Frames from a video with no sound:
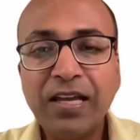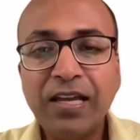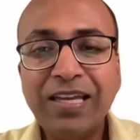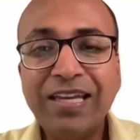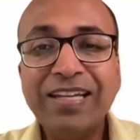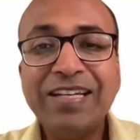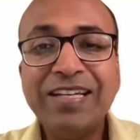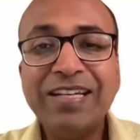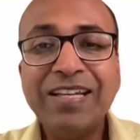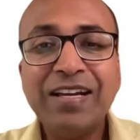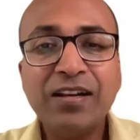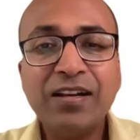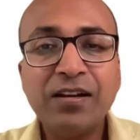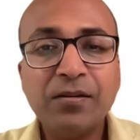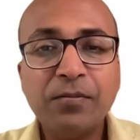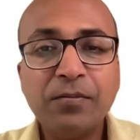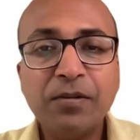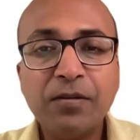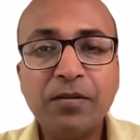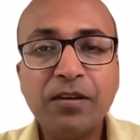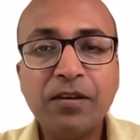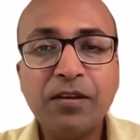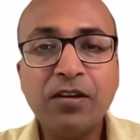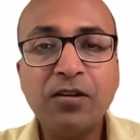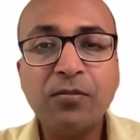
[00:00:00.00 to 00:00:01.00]
eating,
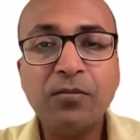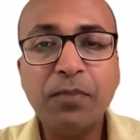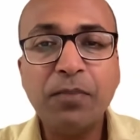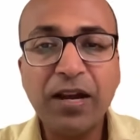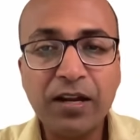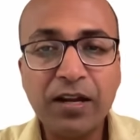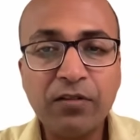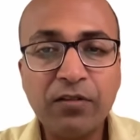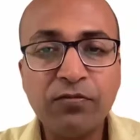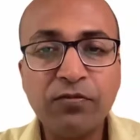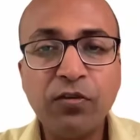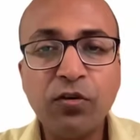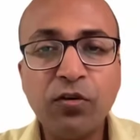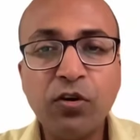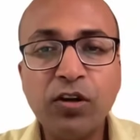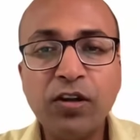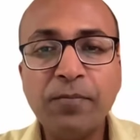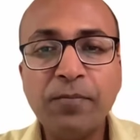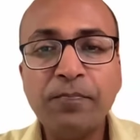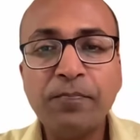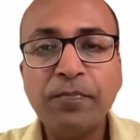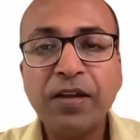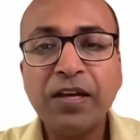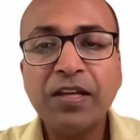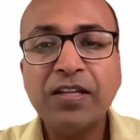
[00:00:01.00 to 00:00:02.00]
better
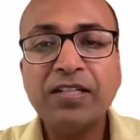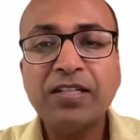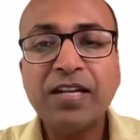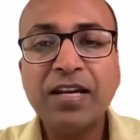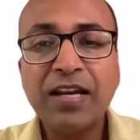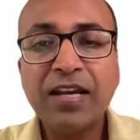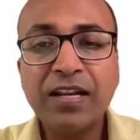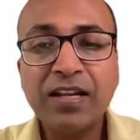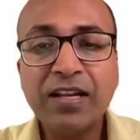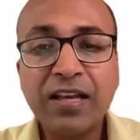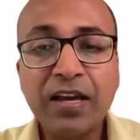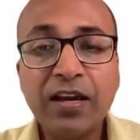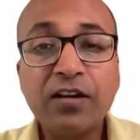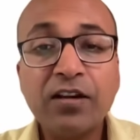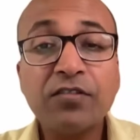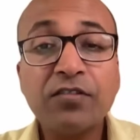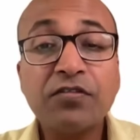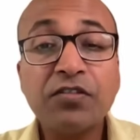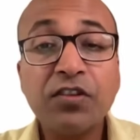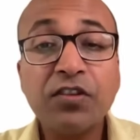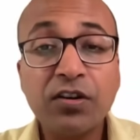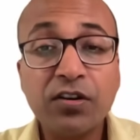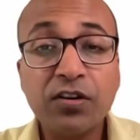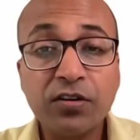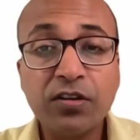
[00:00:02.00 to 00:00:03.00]
food, taking care
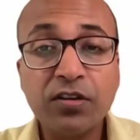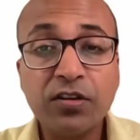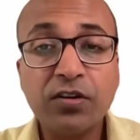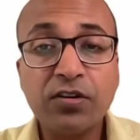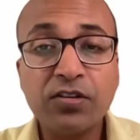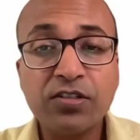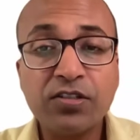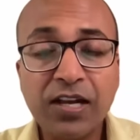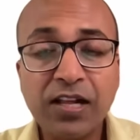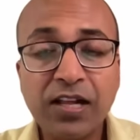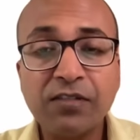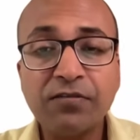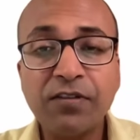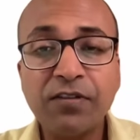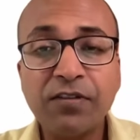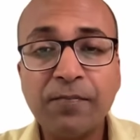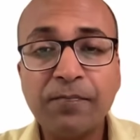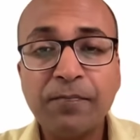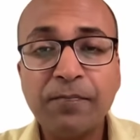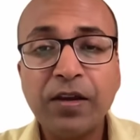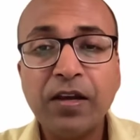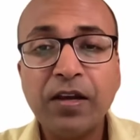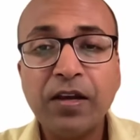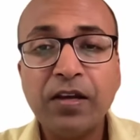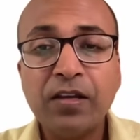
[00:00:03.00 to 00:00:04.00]
of yourself.
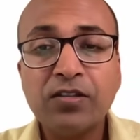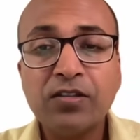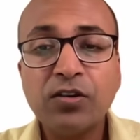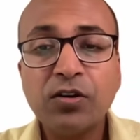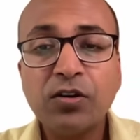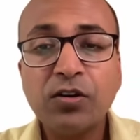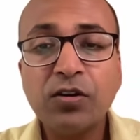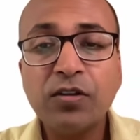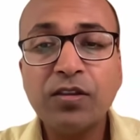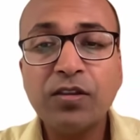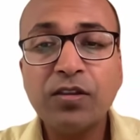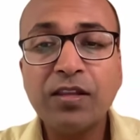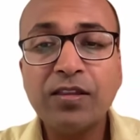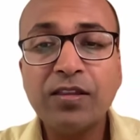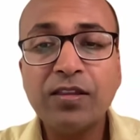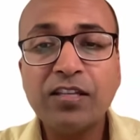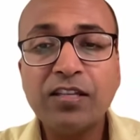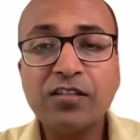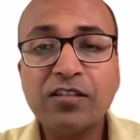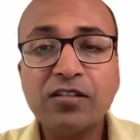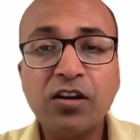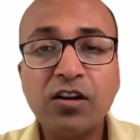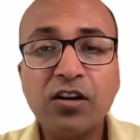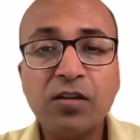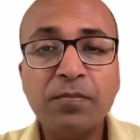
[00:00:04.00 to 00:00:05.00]
So
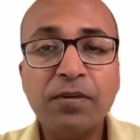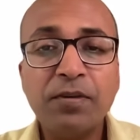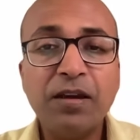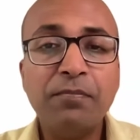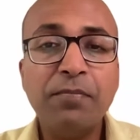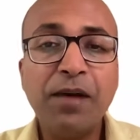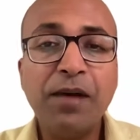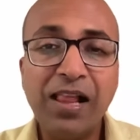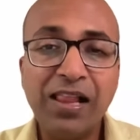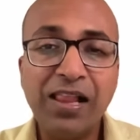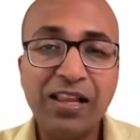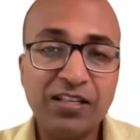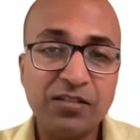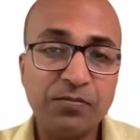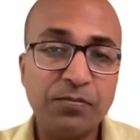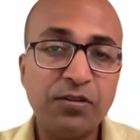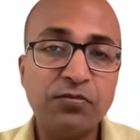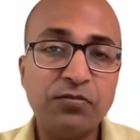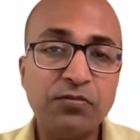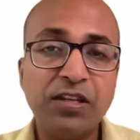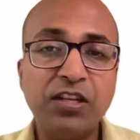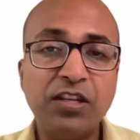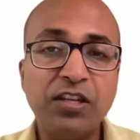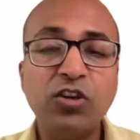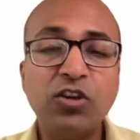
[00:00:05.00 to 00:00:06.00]
there's going to be a balance
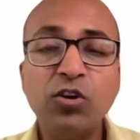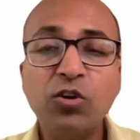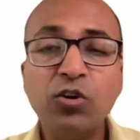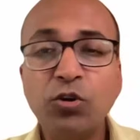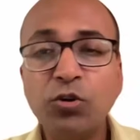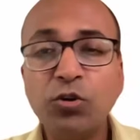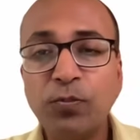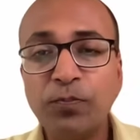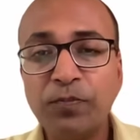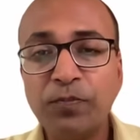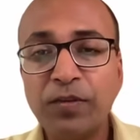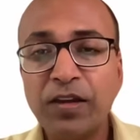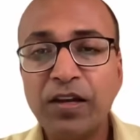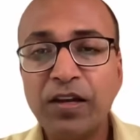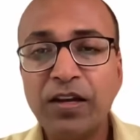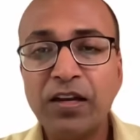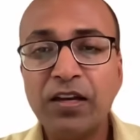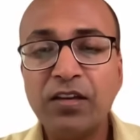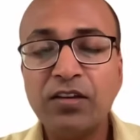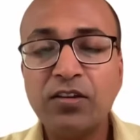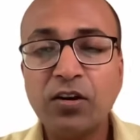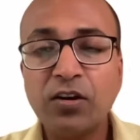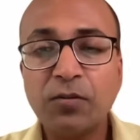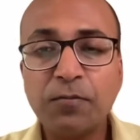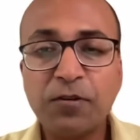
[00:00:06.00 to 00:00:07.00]
between you,
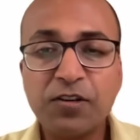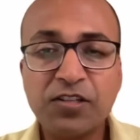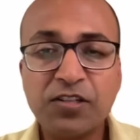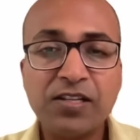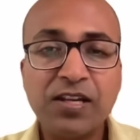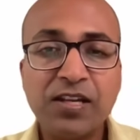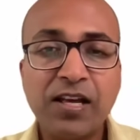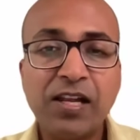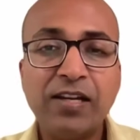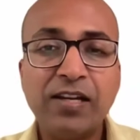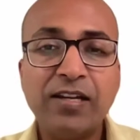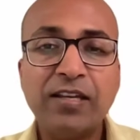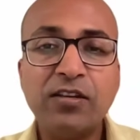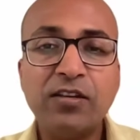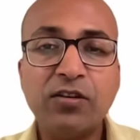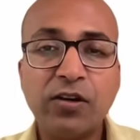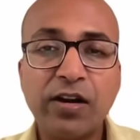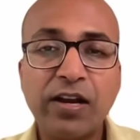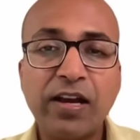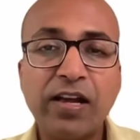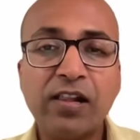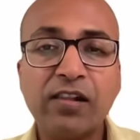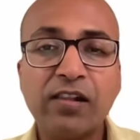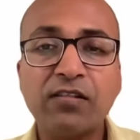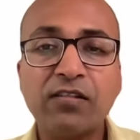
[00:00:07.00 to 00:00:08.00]
your personality,
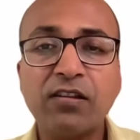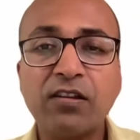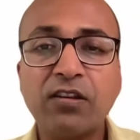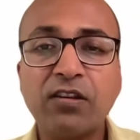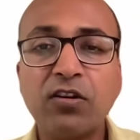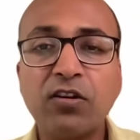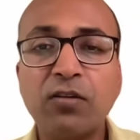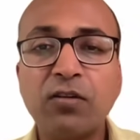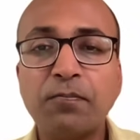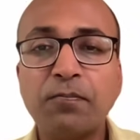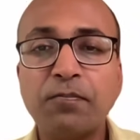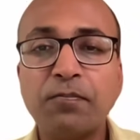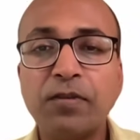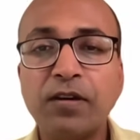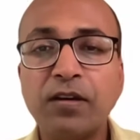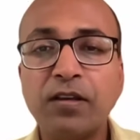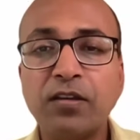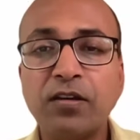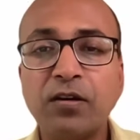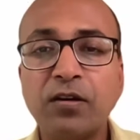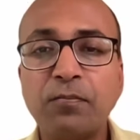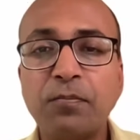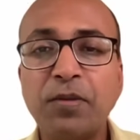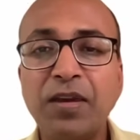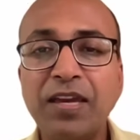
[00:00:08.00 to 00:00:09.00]
your health,
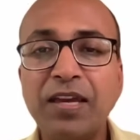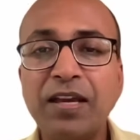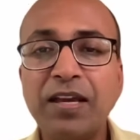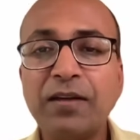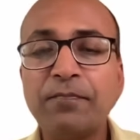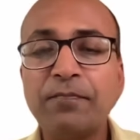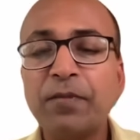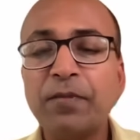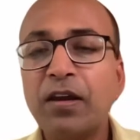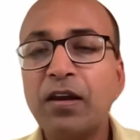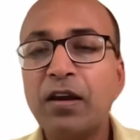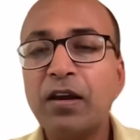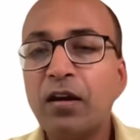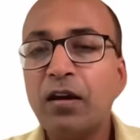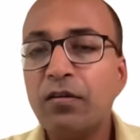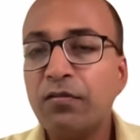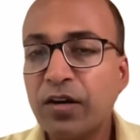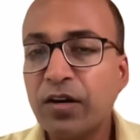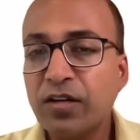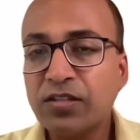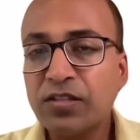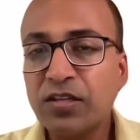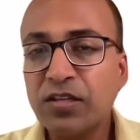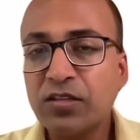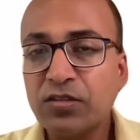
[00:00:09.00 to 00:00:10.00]
your being,
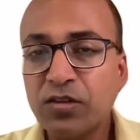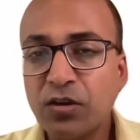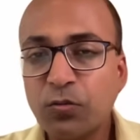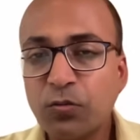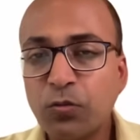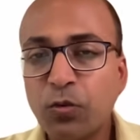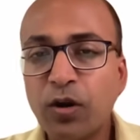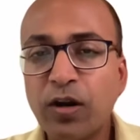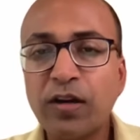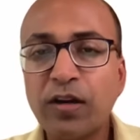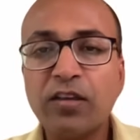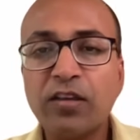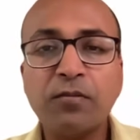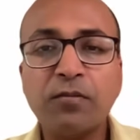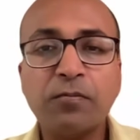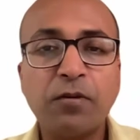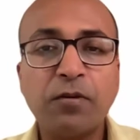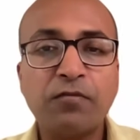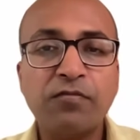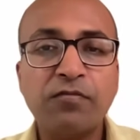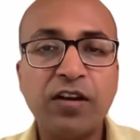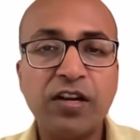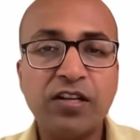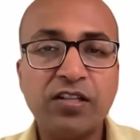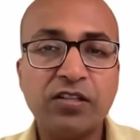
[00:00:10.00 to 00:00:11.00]
versus your work, your
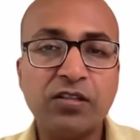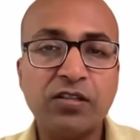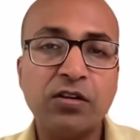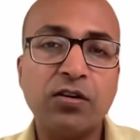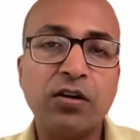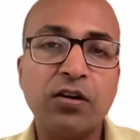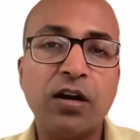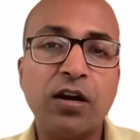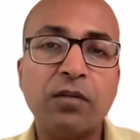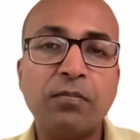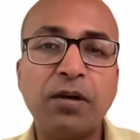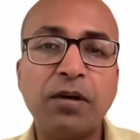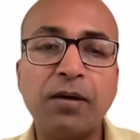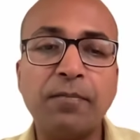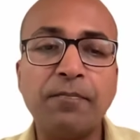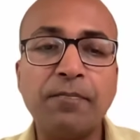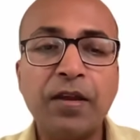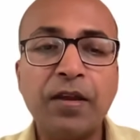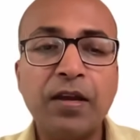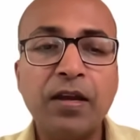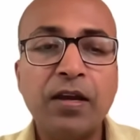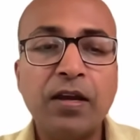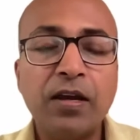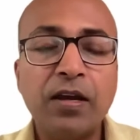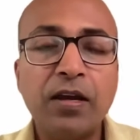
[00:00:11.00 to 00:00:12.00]
profession, your karma.
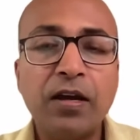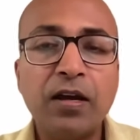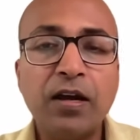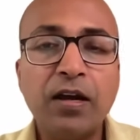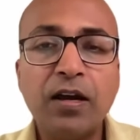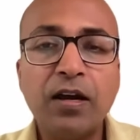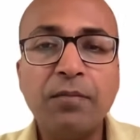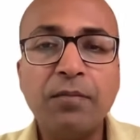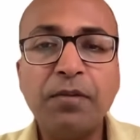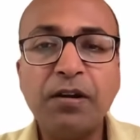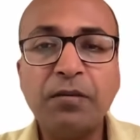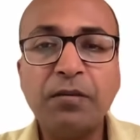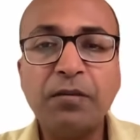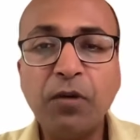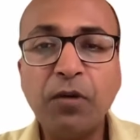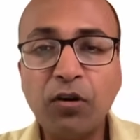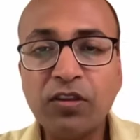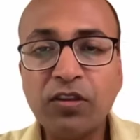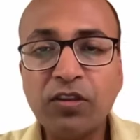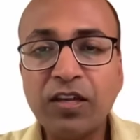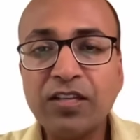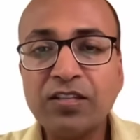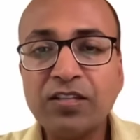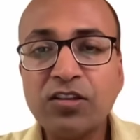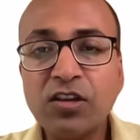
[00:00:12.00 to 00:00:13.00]
But
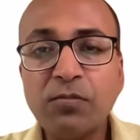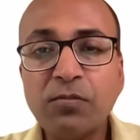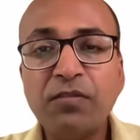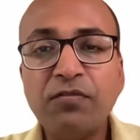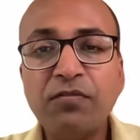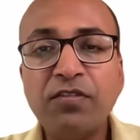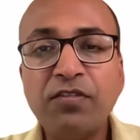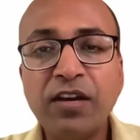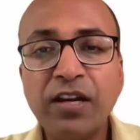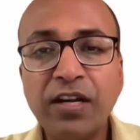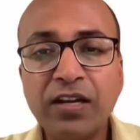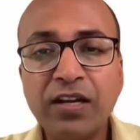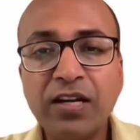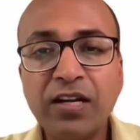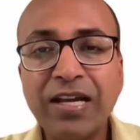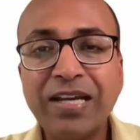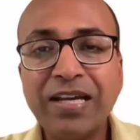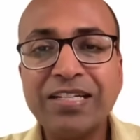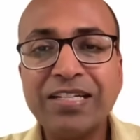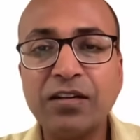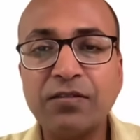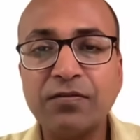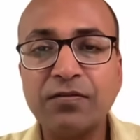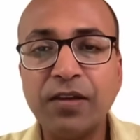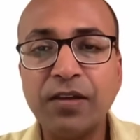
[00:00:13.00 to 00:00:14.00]
both things, you'll be very
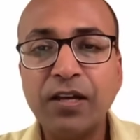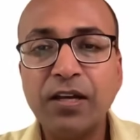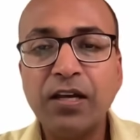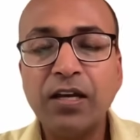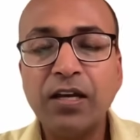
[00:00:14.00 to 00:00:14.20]
creative